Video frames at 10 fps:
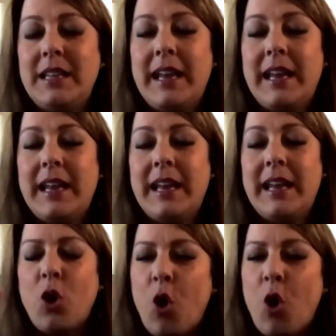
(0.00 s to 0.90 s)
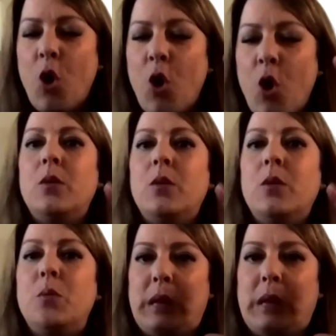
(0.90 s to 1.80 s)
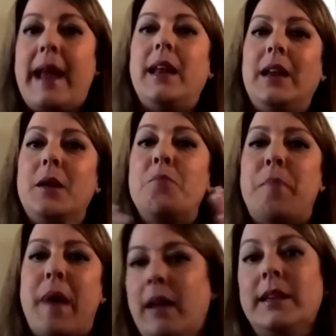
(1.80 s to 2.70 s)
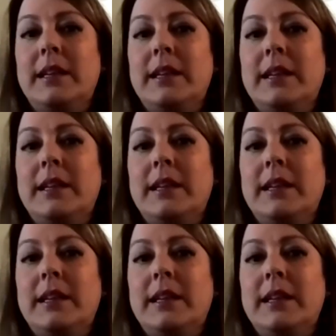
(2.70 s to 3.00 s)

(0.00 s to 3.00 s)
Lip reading: And it's all about planning and